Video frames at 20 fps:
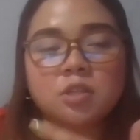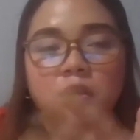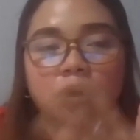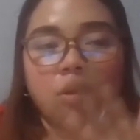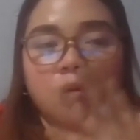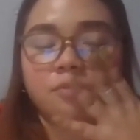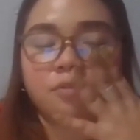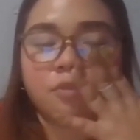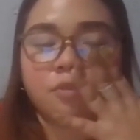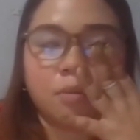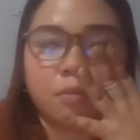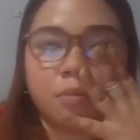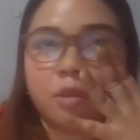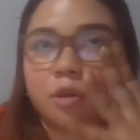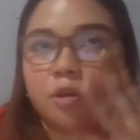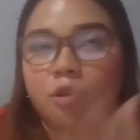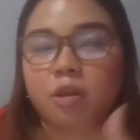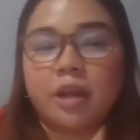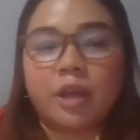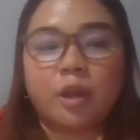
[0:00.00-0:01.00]
this from
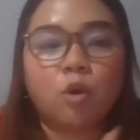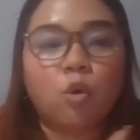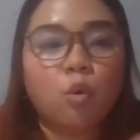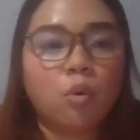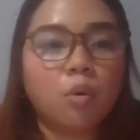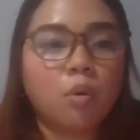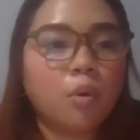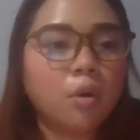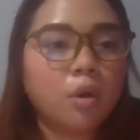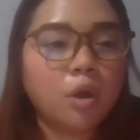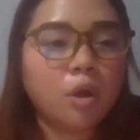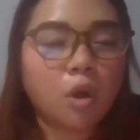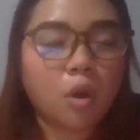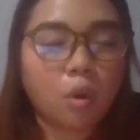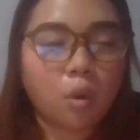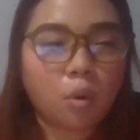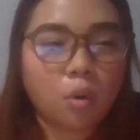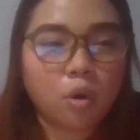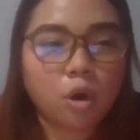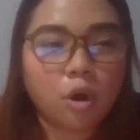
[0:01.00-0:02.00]
their like
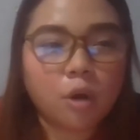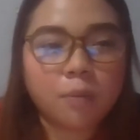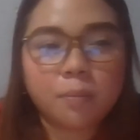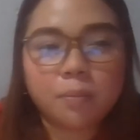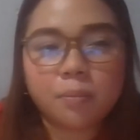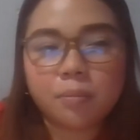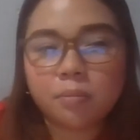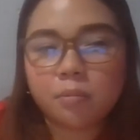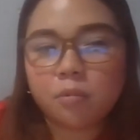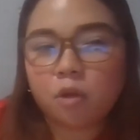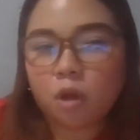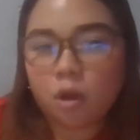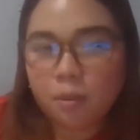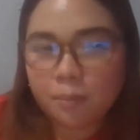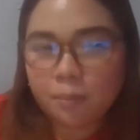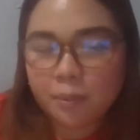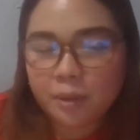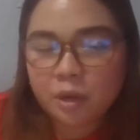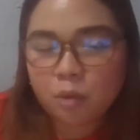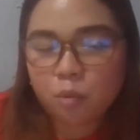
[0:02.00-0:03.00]
co-op
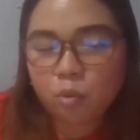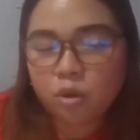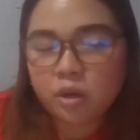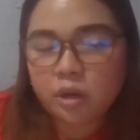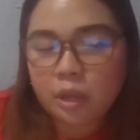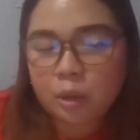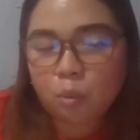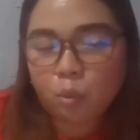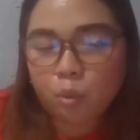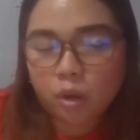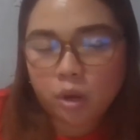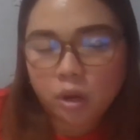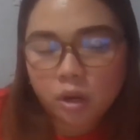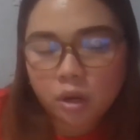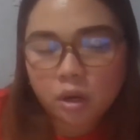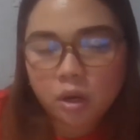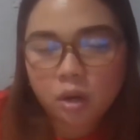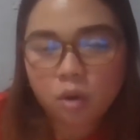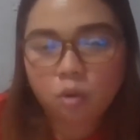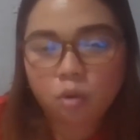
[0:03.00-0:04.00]
company where they work
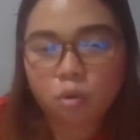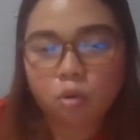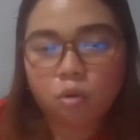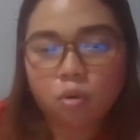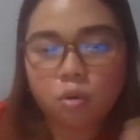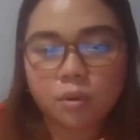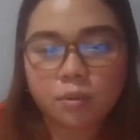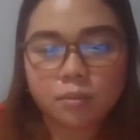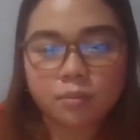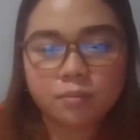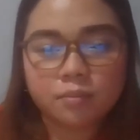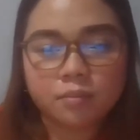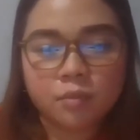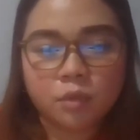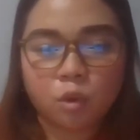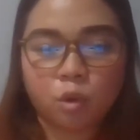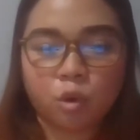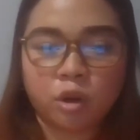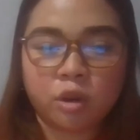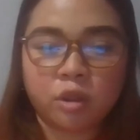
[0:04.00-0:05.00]

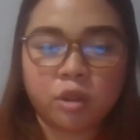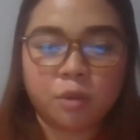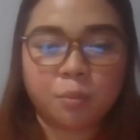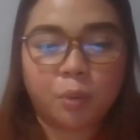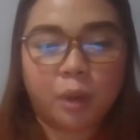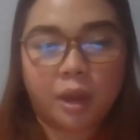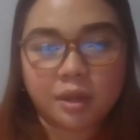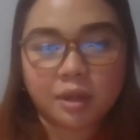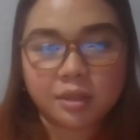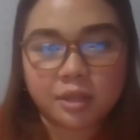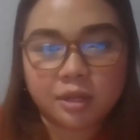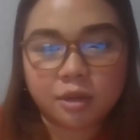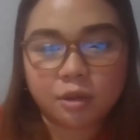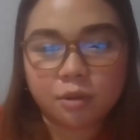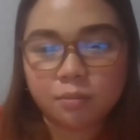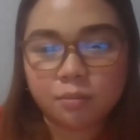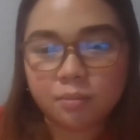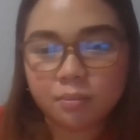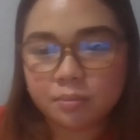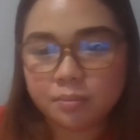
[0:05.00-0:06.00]
or their
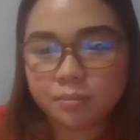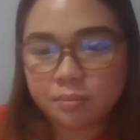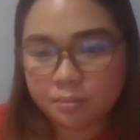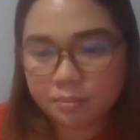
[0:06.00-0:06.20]
practicum?